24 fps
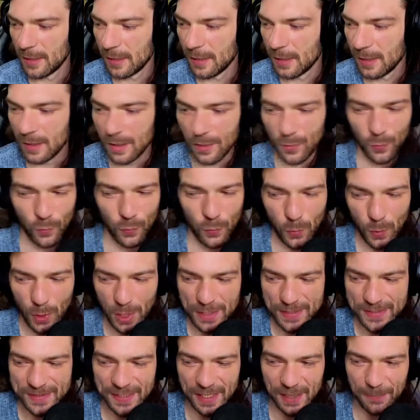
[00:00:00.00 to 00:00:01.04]

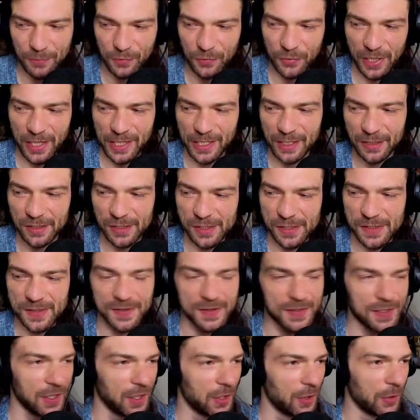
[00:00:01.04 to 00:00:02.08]
What's up, crackers?
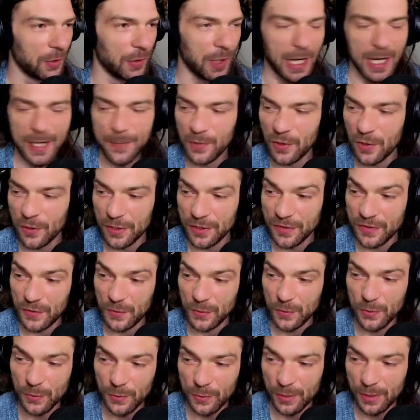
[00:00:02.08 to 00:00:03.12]
So, I'm going
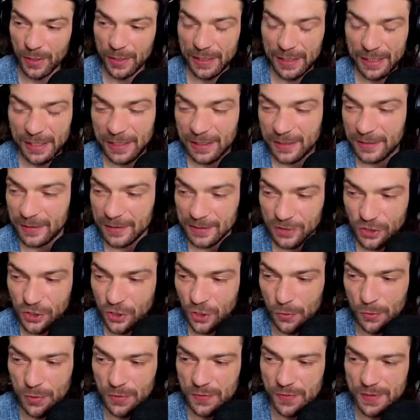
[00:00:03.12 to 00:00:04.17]
to
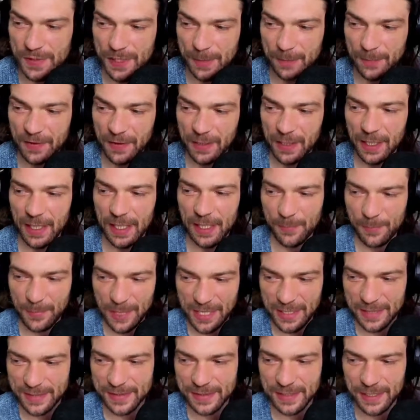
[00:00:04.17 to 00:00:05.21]
show you something
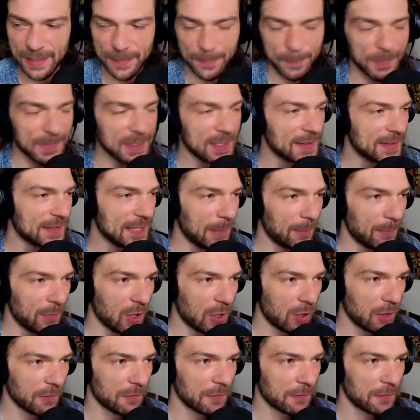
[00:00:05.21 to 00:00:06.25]
amazing. Some
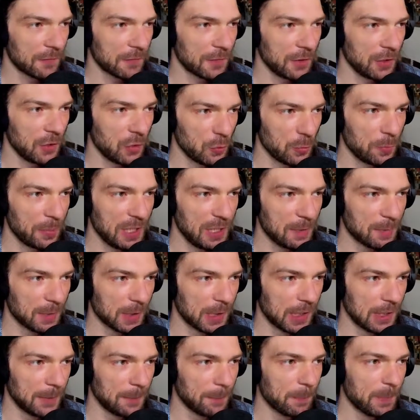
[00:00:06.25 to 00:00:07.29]
of you
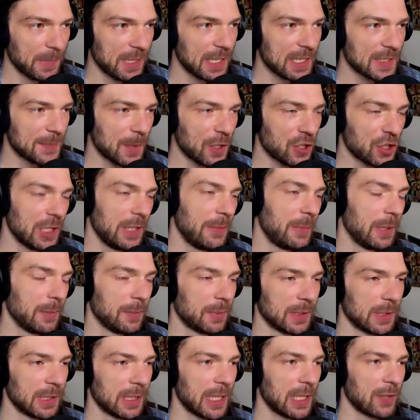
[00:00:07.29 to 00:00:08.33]
people, especially
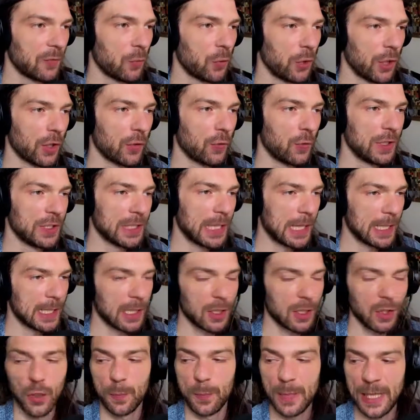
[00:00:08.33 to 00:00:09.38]
people that work with
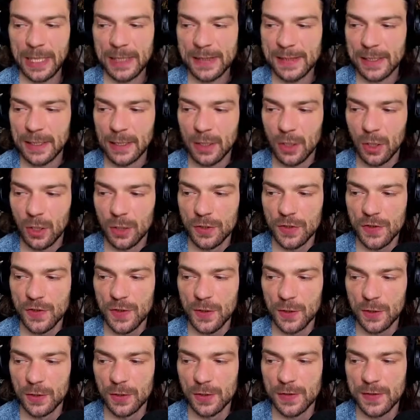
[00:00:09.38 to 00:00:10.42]
analog mixing
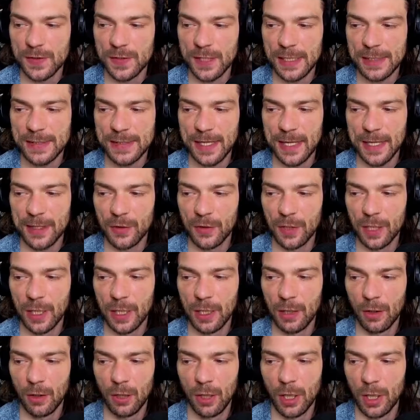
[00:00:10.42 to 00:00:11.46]
consoles, etc.,
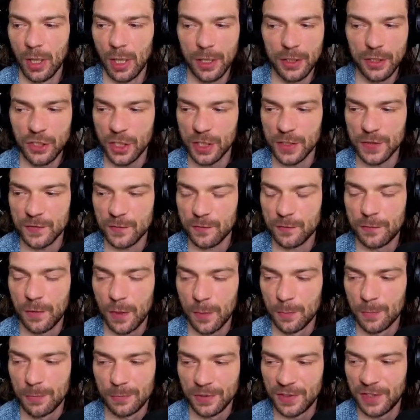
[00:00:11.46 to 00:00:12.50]
or are just
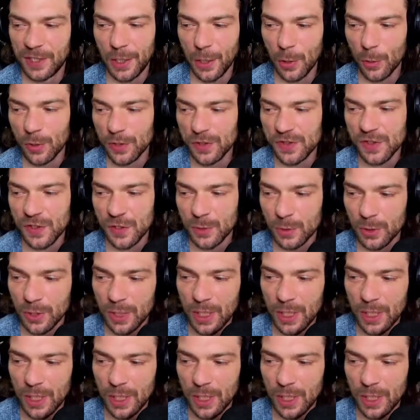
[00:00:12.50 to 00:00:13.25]
from the old school,